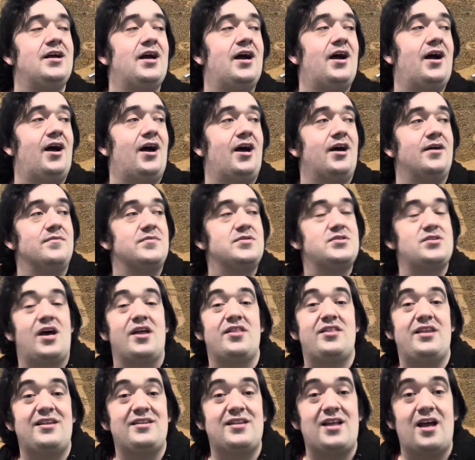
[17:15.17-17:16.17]
So I
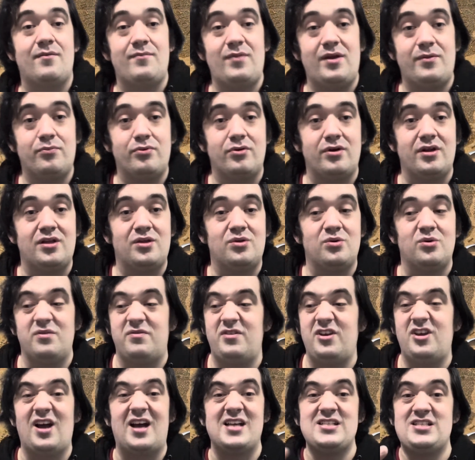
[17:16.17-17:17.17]
think that'd be pretty cool. If
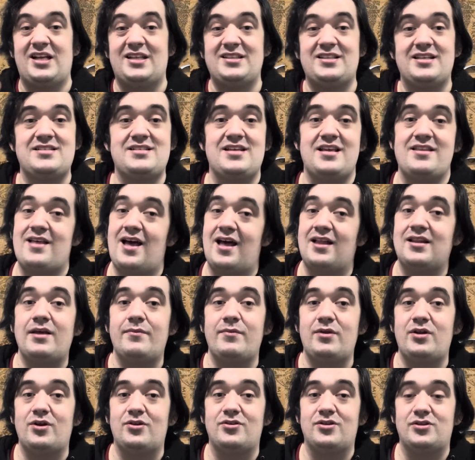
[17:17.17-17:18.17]
you guys would like to see that, let me
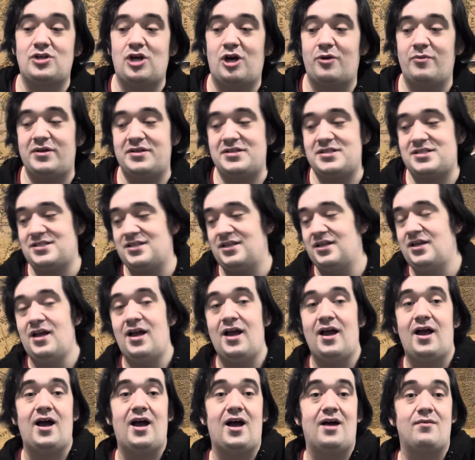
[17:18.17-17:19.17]
know in the comments.
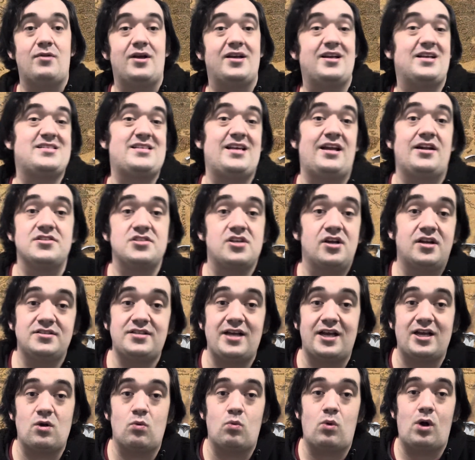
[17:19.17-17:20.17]
Like I said, it's going to
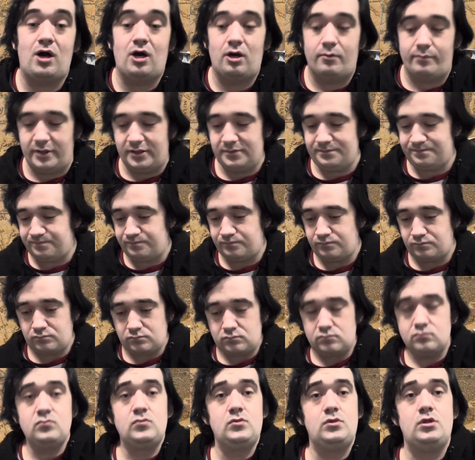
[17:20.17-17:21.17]
take a while, but
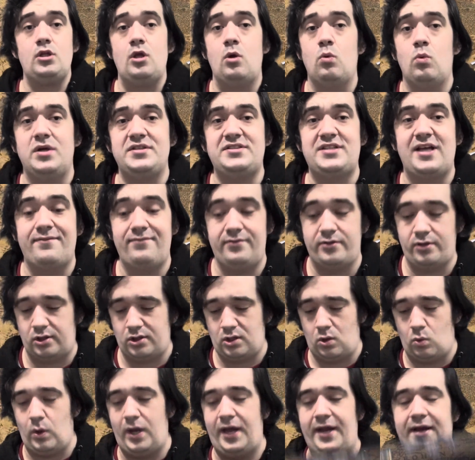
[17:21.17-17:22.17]
we're definitely on
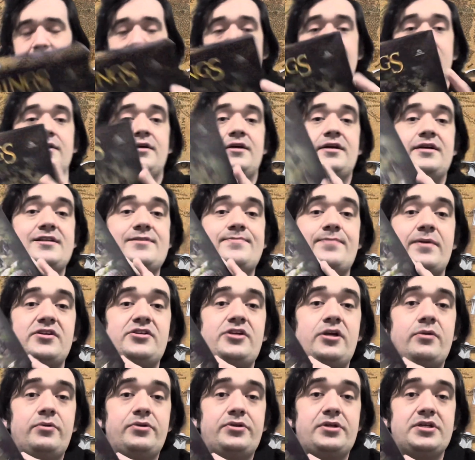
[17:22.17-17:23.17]
the way,
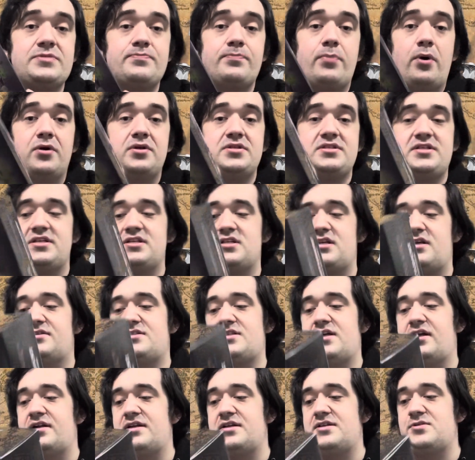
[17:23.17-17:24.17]
especially with this box
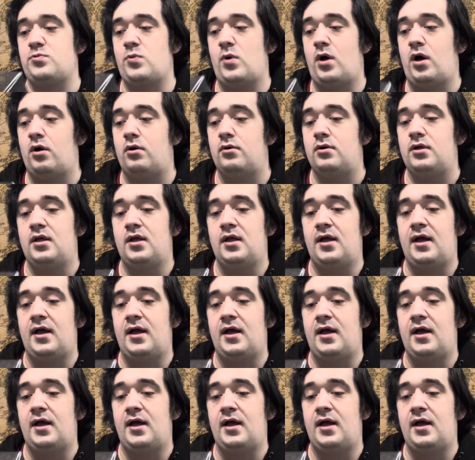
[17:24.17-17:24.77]
set as well.